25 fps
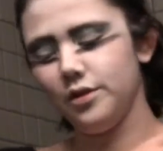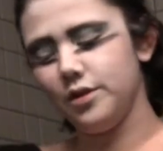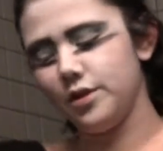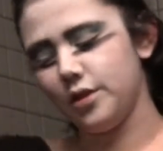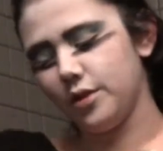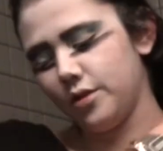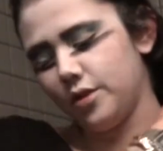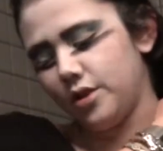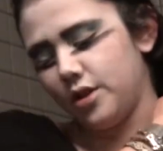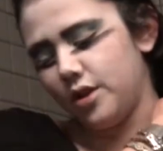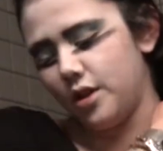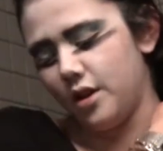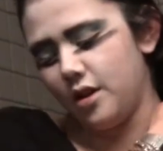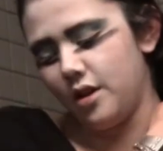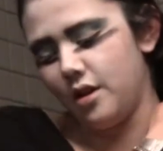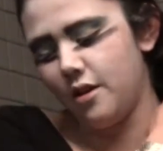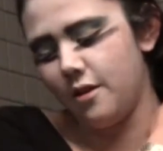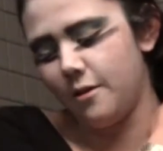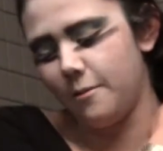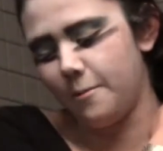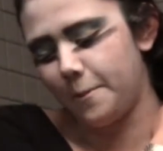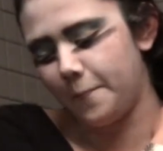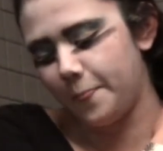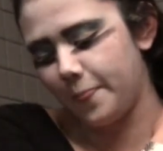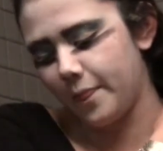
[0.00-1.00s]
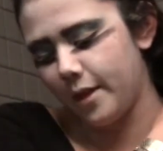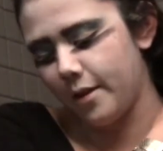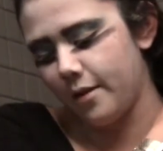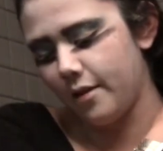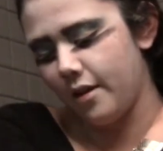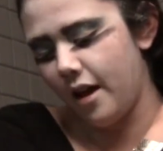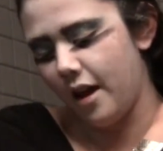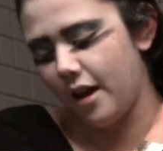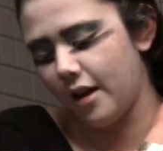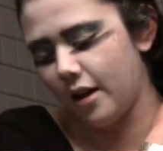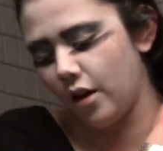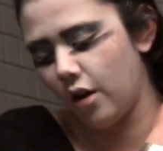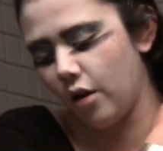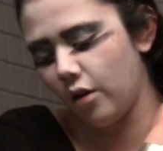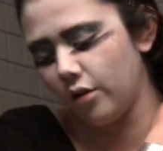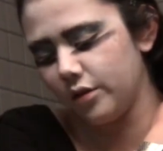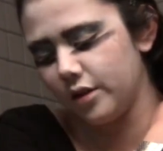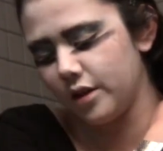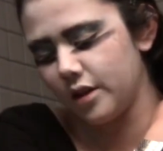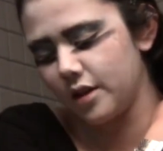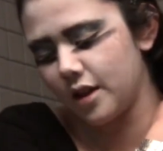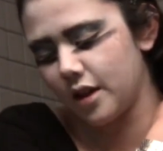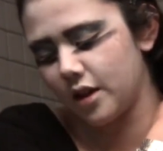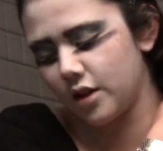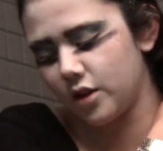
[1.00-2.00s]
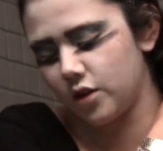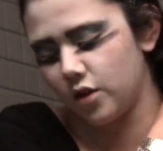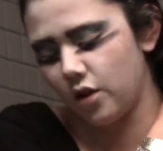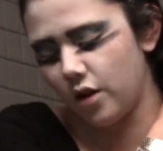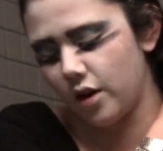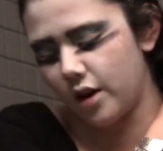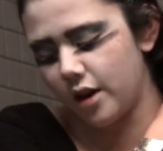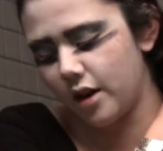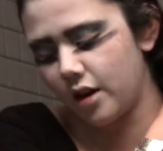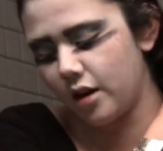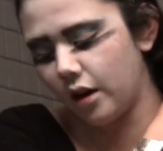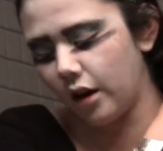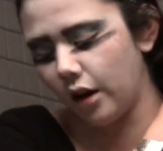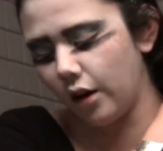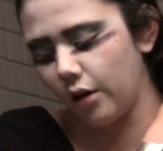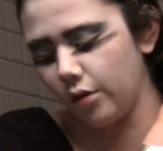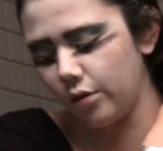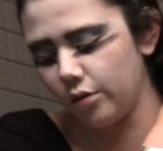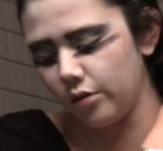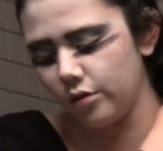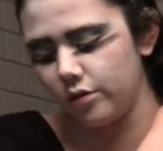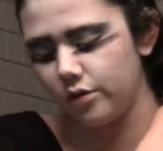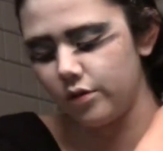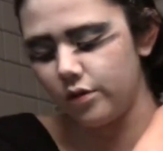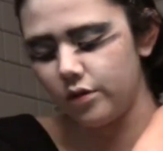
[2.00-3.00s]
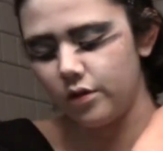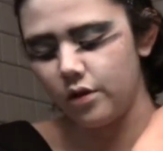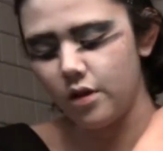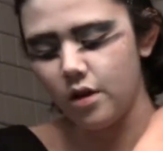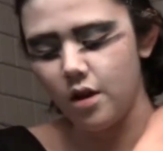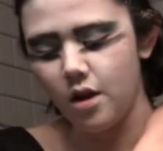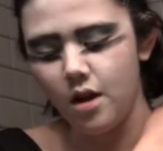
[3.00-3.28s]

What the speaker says: so she had all these exotic clothes,